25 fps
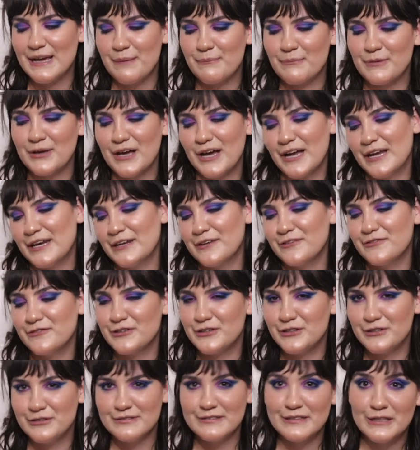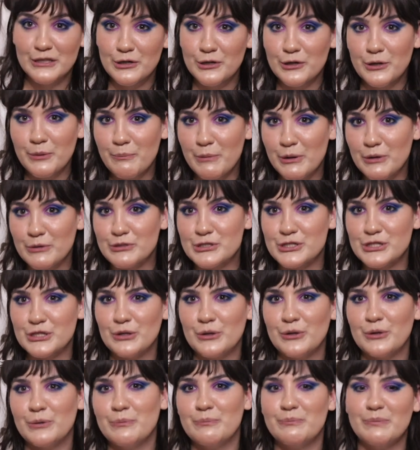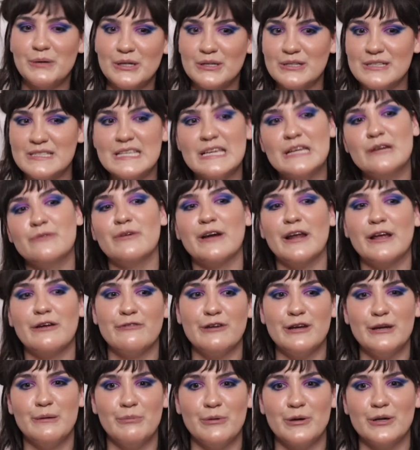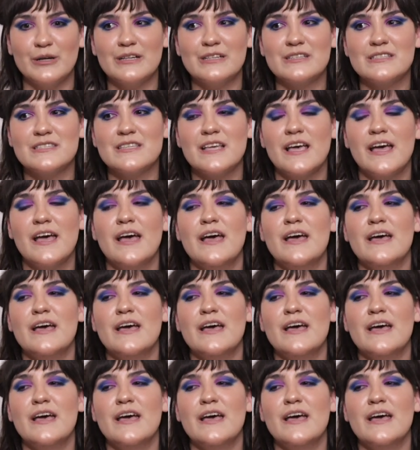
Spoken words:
I'm kind of a little emotional person when I read books.